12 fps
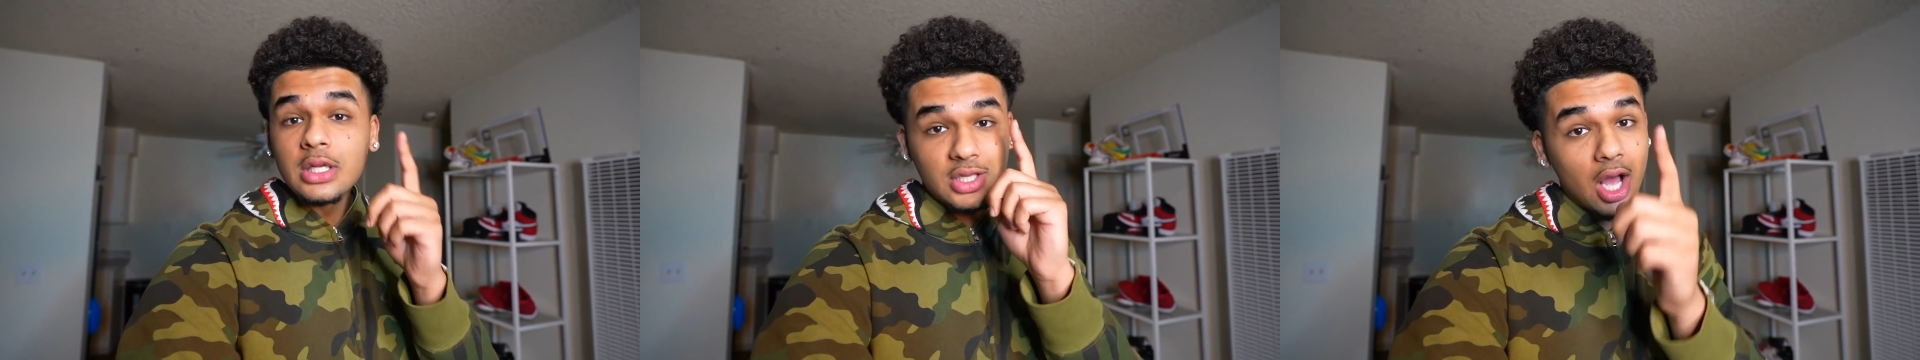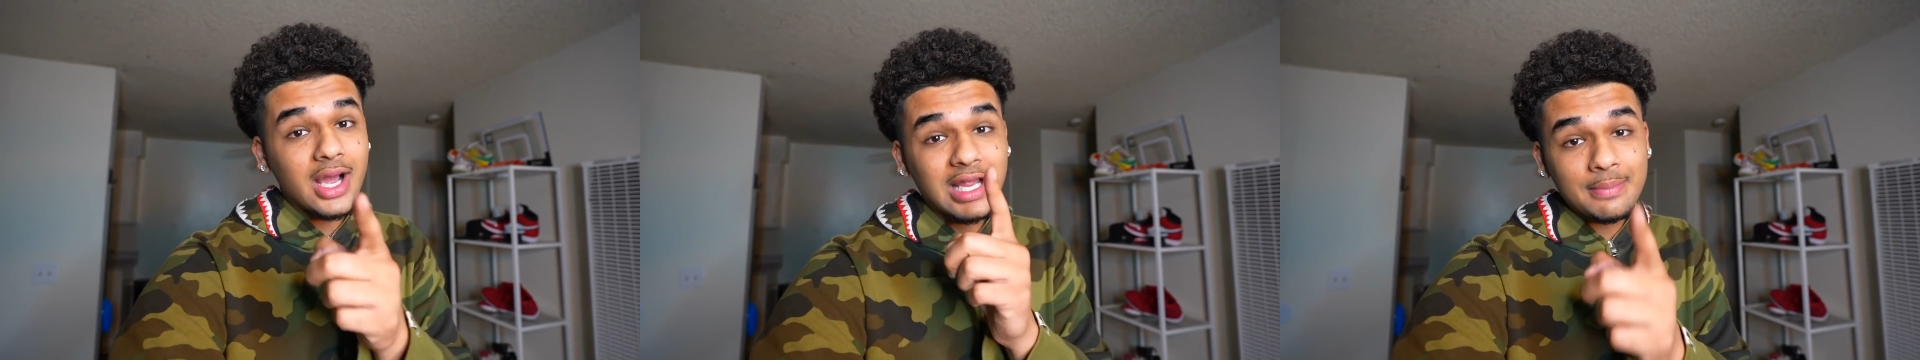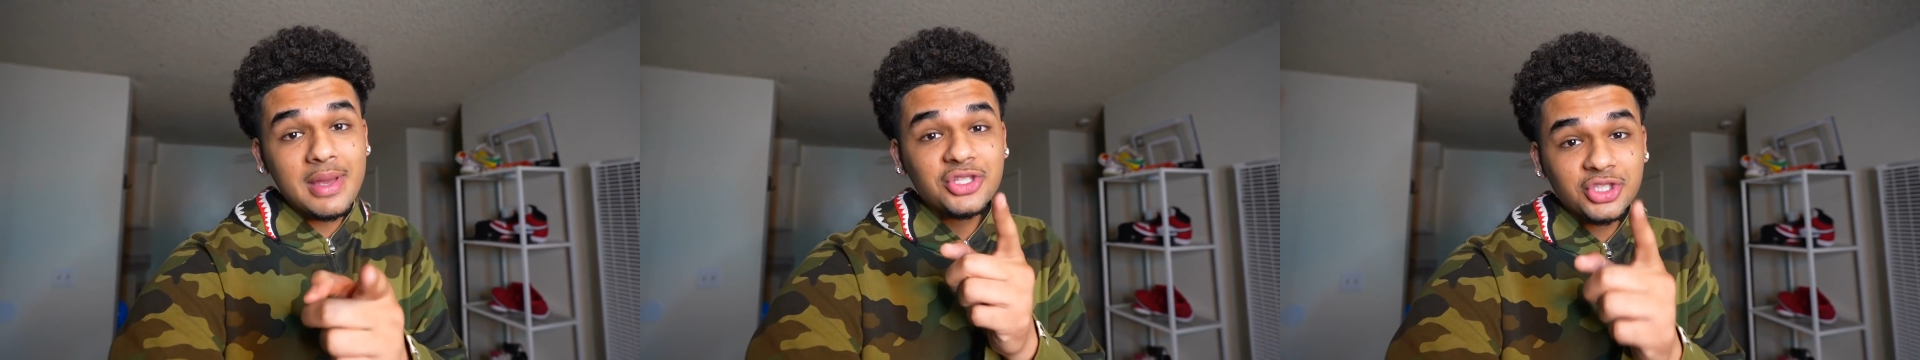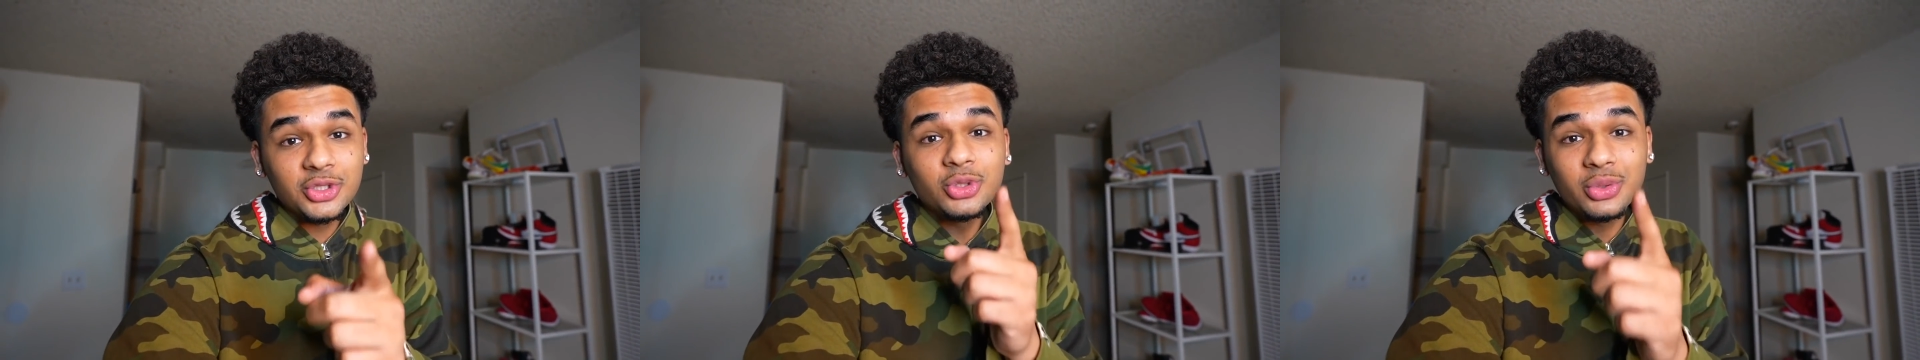Y'all gotta make
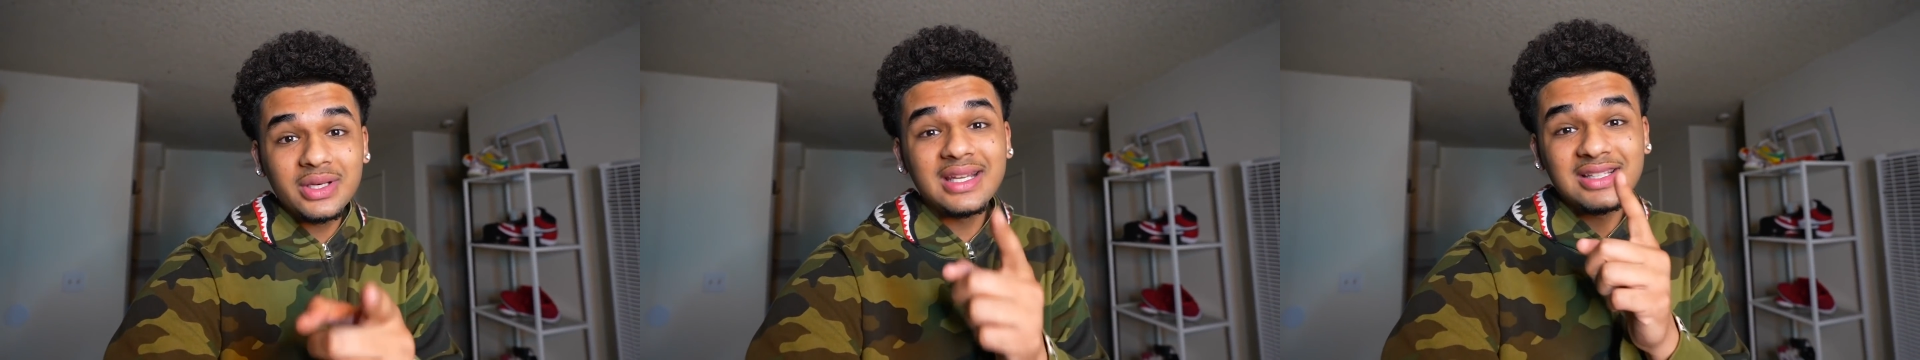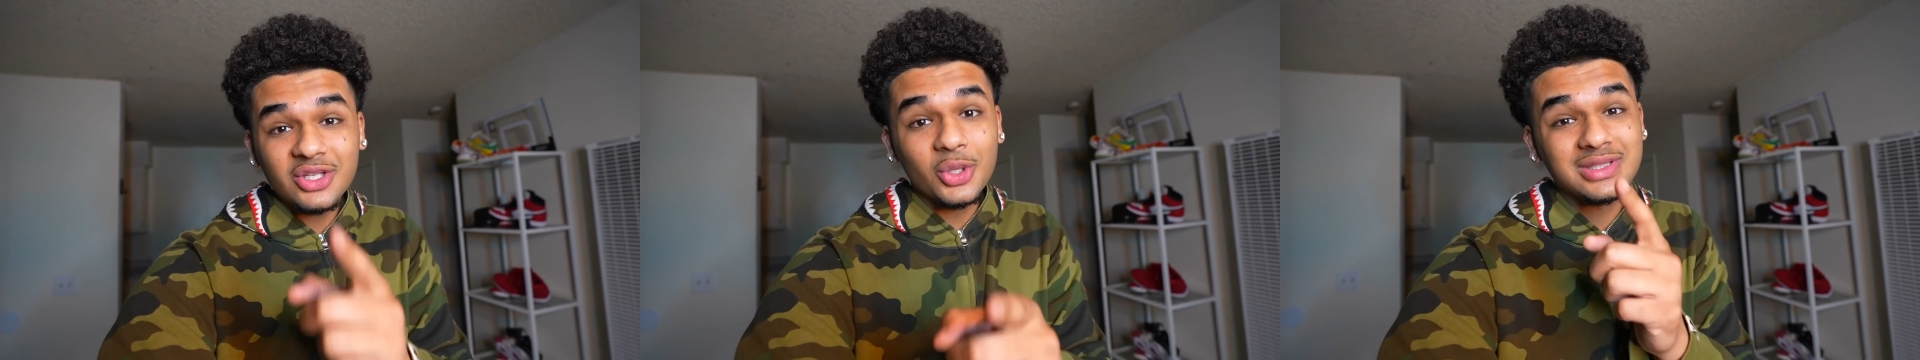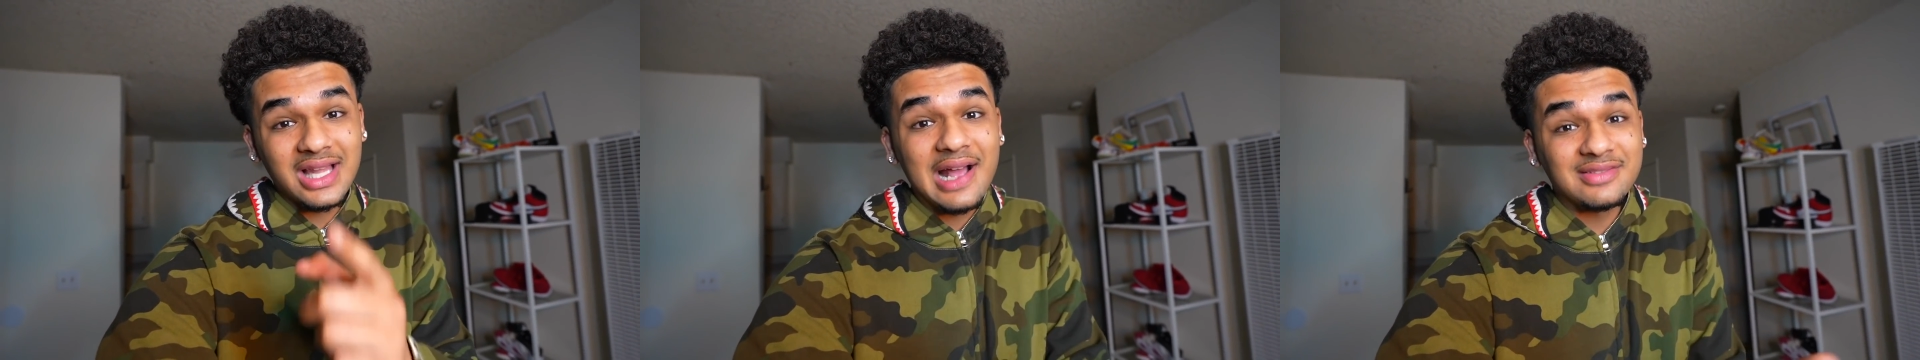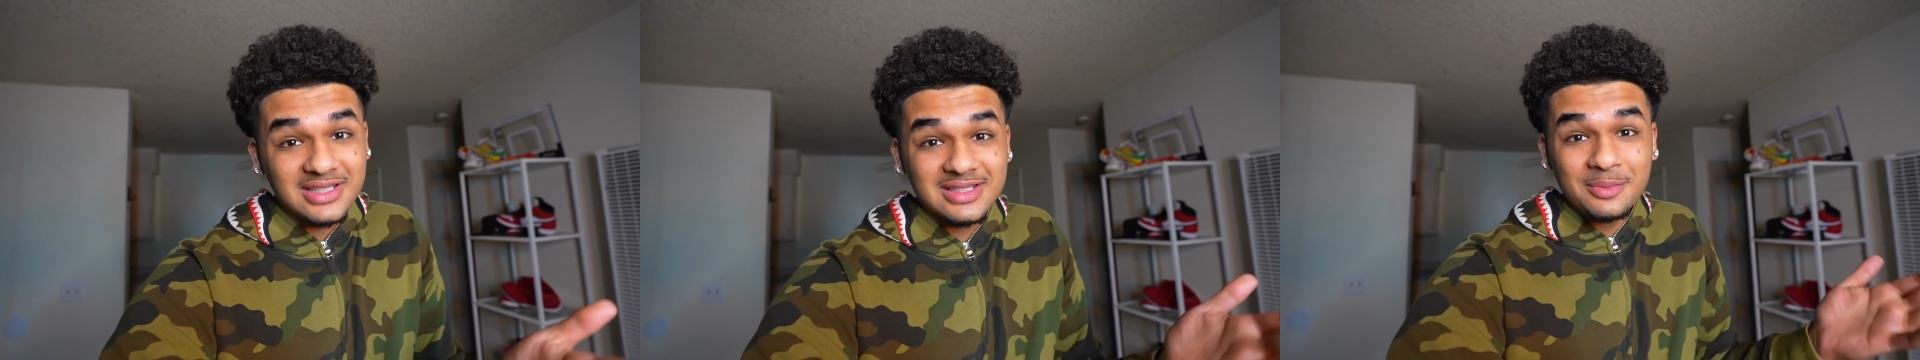sure you tuning into those lives because